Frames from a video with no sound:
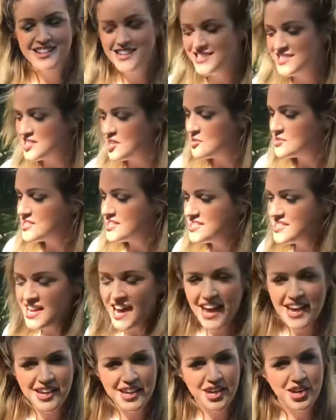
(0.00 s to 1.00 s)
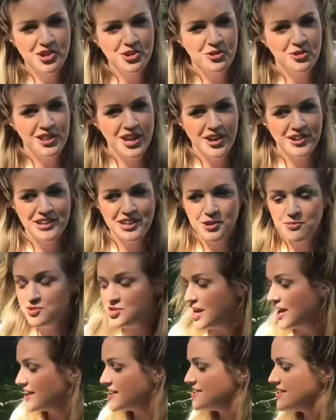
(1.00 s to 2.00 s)
So today your learning
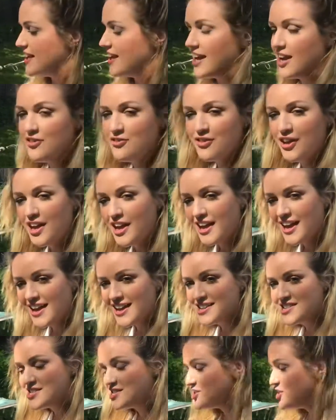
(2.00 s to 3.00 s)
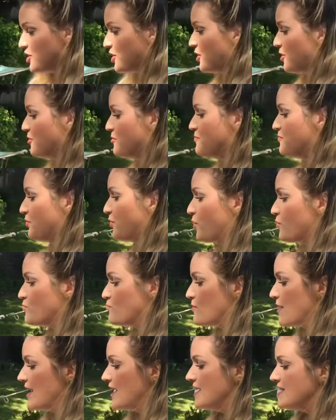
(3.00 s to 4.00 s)
objective is to
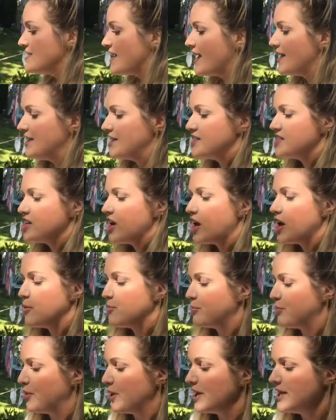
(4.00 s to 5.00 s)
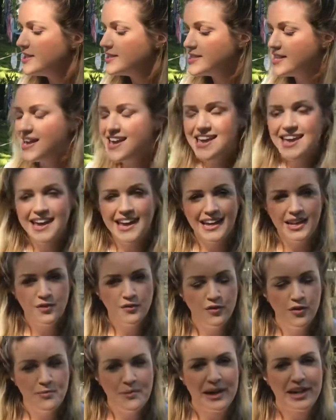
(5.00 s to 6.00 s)
read and interpret
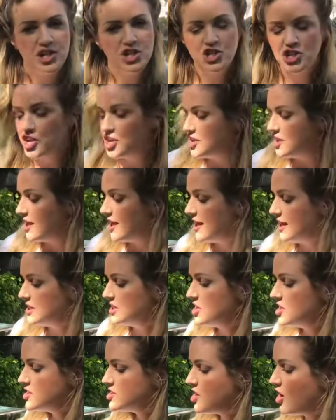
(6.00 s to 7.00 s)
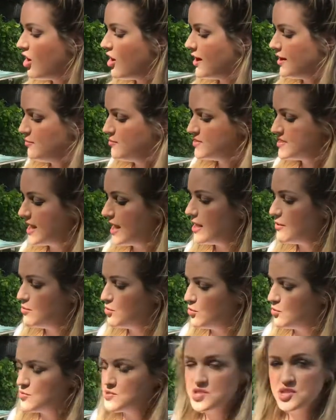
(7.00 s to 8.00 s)
information in
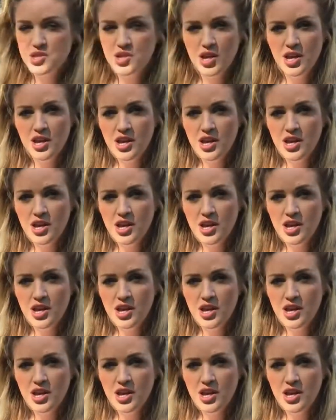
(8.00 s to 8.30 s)
timetables.